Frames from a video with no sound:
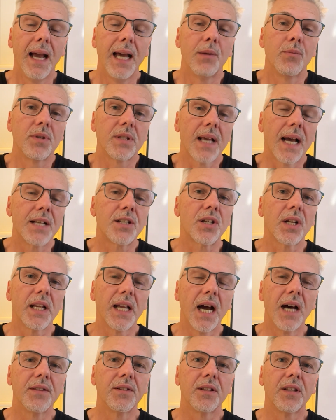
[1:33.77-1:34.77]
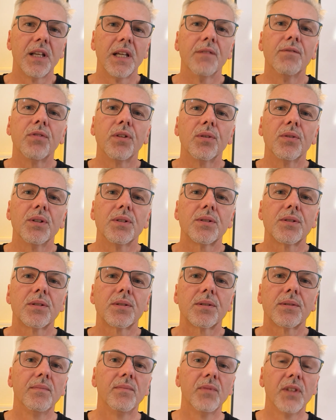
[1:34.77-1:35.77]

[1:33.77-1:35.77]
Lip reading: and was actually under the influence.